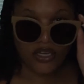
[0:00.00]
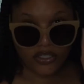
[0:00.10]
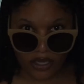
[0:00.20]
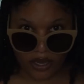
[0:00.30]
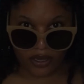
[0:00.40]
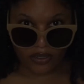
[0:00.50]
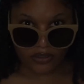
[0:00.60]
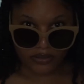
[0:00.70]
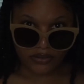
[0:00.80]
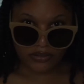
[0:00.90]
Y'all,
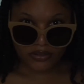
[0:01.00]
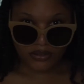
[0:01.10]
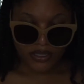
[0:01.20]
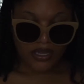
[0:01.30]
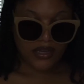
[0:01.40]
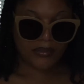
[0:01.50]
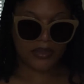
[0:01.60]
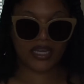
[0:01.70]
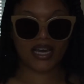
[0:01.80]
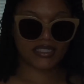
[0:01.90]

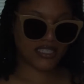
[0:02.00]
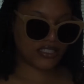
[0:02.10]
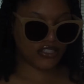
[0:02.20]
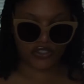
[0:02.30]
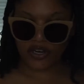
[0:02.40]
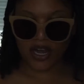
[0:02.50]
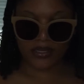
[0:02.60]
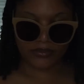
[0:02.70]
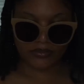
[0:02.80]
Beyonce just dropped.